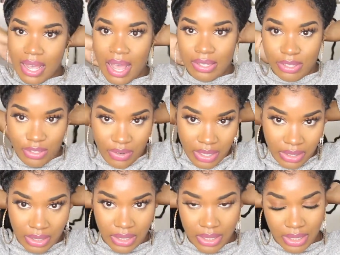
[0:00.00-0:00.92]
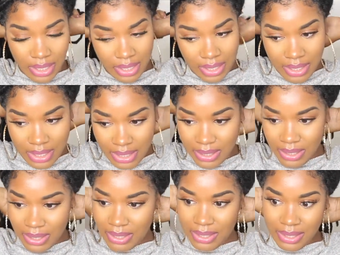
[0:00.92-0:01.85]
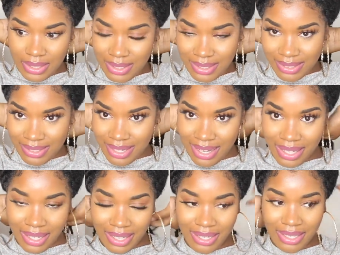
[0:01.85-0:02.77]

as a scrunchie, like duh.